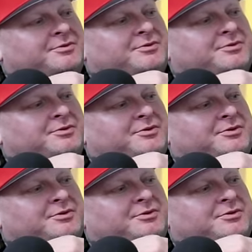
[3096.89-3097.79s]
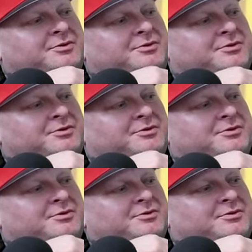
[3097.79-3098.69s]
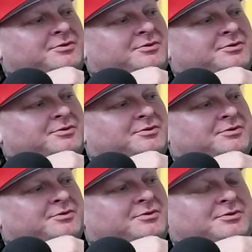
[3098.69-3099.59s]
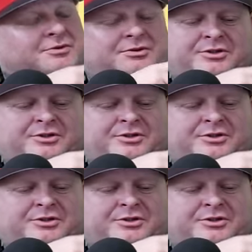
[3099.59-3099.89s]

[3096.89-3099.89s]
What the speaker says: (not speaking)